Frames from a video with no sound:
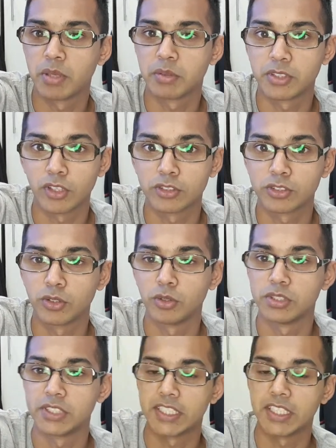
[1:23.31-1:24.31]
I'm also
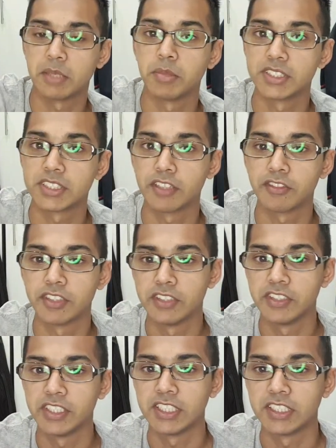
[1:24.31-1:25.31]
setting up my stuff and
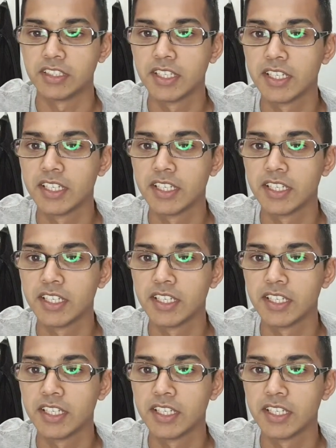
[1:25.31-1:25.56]
everything